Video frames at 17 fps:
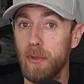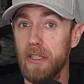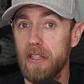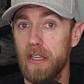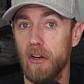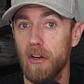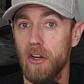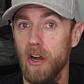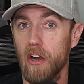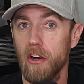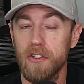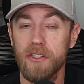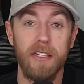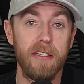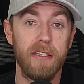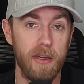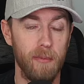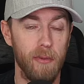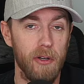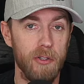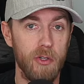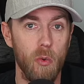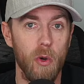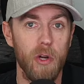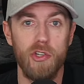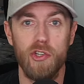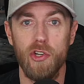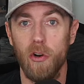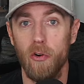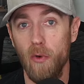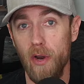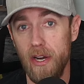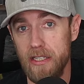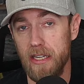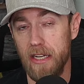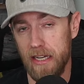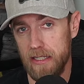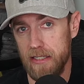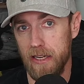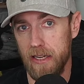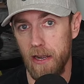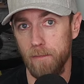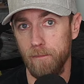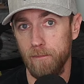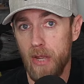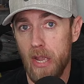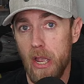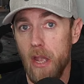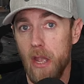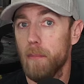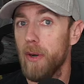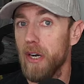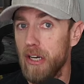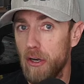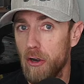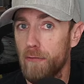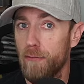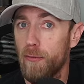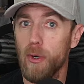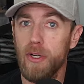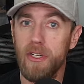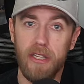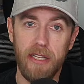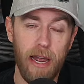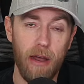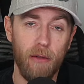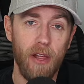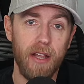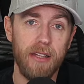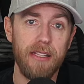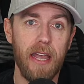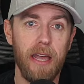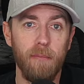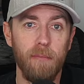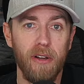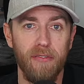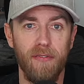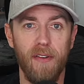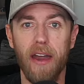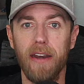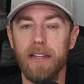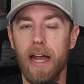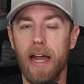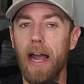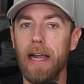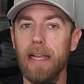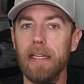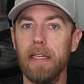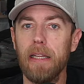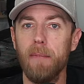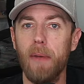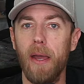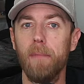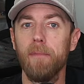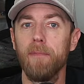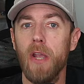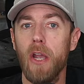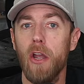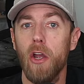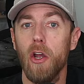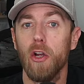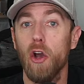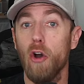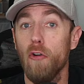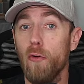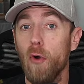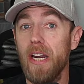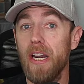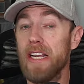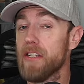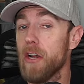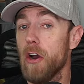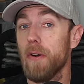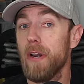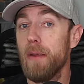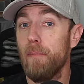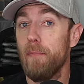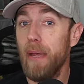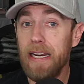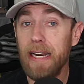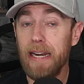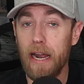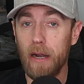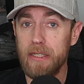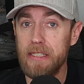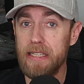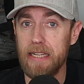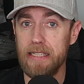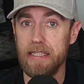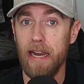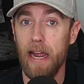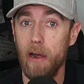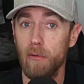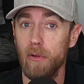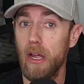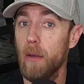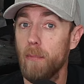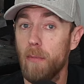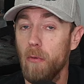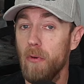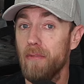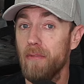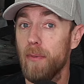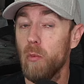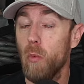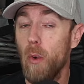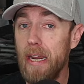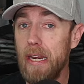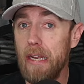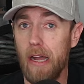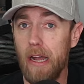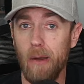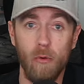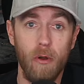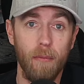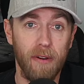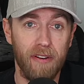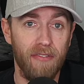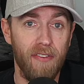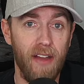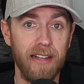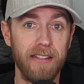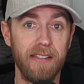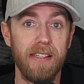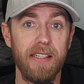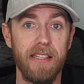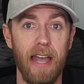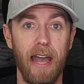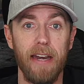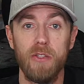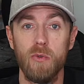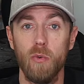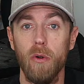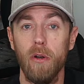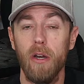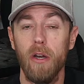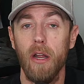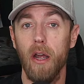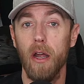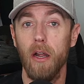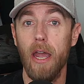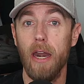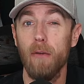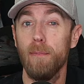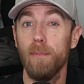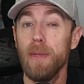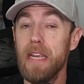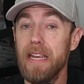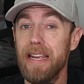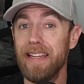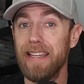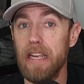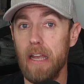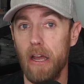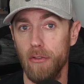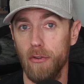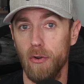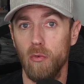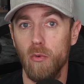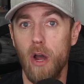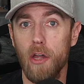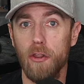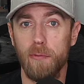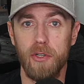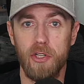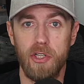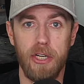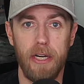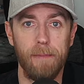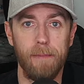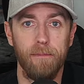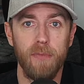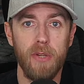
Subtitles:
their cars similar to what Shark Racing has done. Buddy Kofoid to the Outlaws and McFadden to High Limit. Kofoid has already been announced as an Outlaw, but we've been waiting on what McFadden's status would kind of be in the other Roth machine.